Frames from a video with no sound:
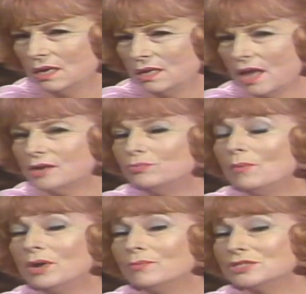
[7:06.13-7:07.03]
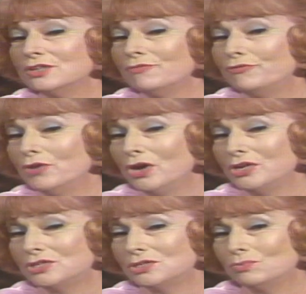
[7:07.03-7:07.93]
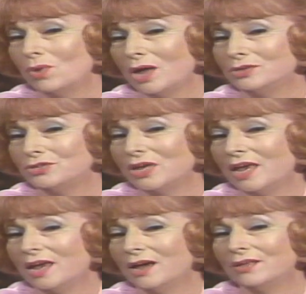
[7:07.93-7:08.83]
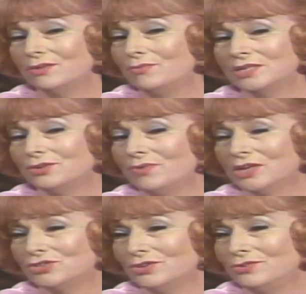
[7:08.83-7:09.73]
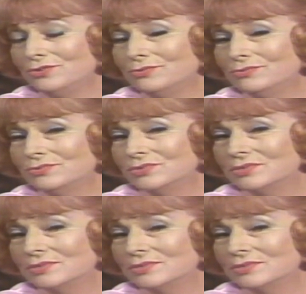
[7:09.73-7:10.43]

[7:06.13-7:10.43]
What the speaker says: That woman was the first one to hear the resurrection news.